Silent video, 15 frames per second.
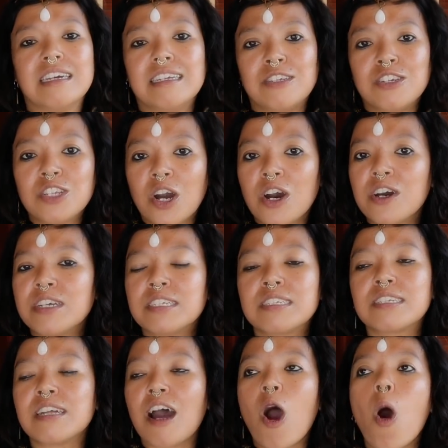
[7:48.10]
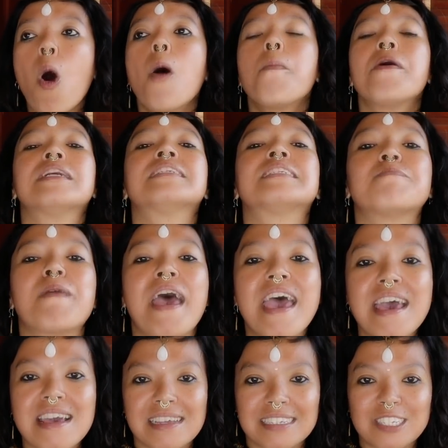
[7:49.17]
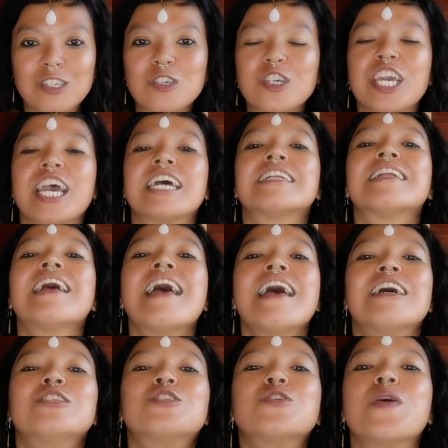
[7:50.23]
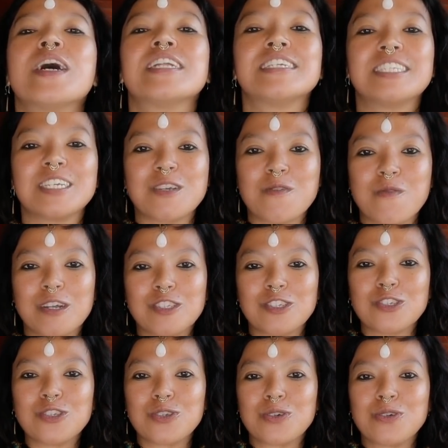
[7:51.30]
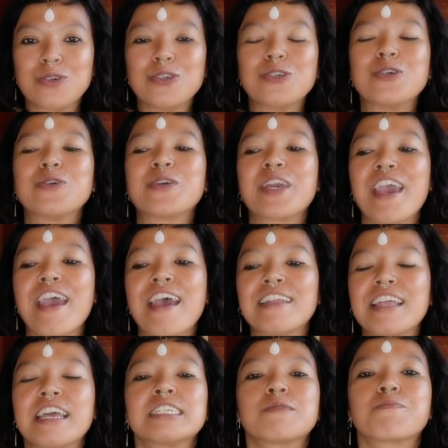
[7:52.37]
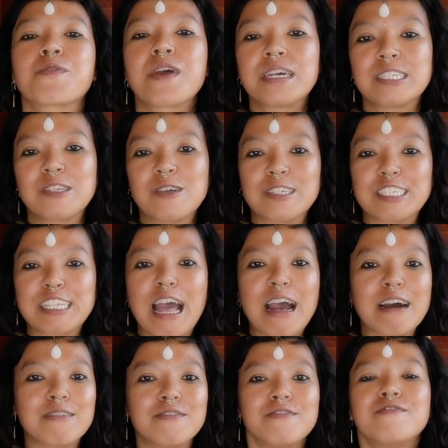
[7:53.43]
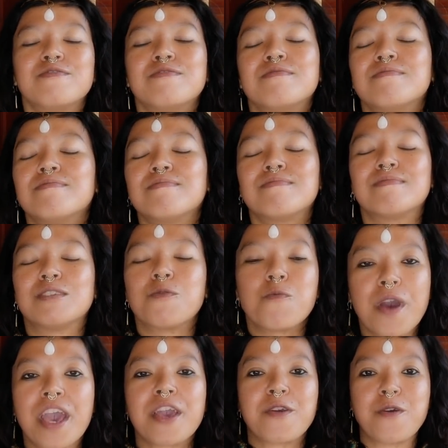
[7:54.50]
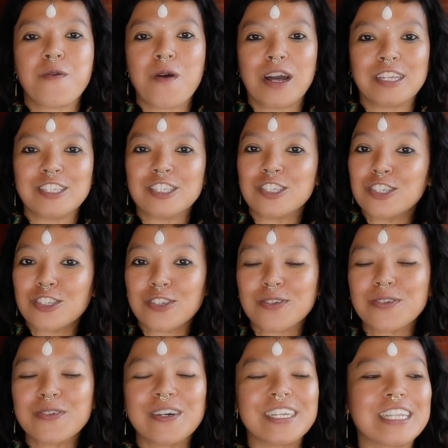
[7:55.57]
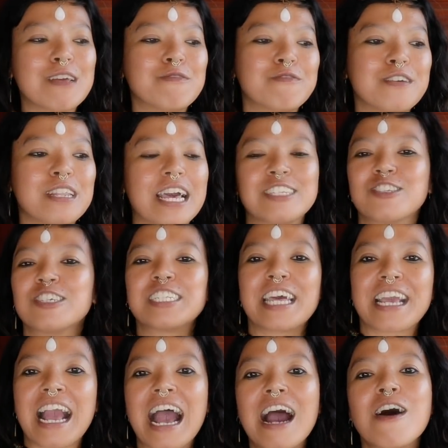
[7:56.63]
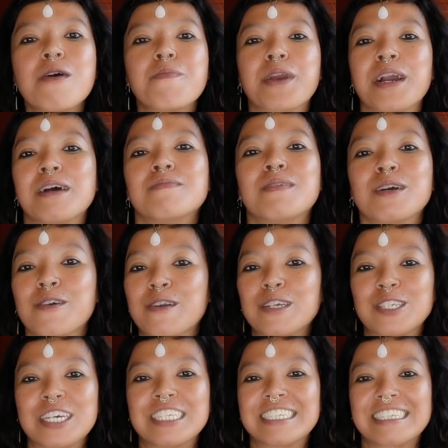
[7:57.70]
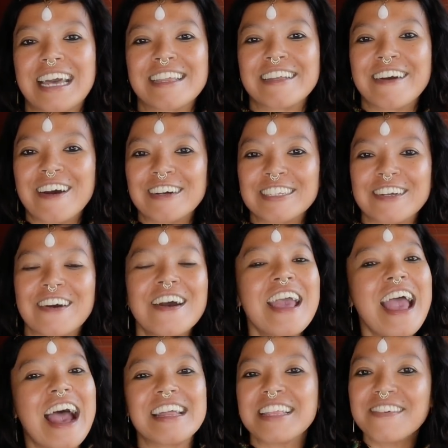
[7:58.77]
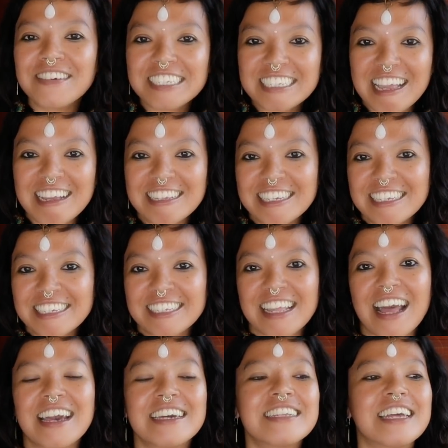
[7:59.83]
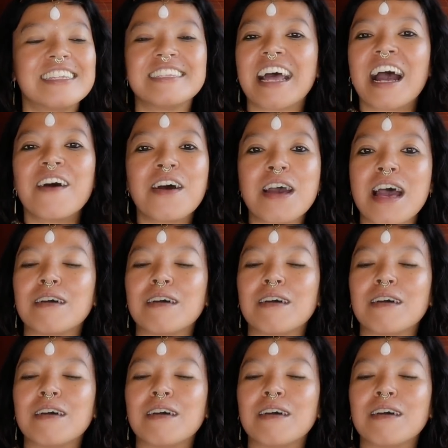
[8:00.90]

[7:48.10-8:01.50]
you know, it's an open space. You can do anything you want to do. You can express yourself the way you want to do. And I feel like, just like how I become a crochet designer also, I never studied design, and now I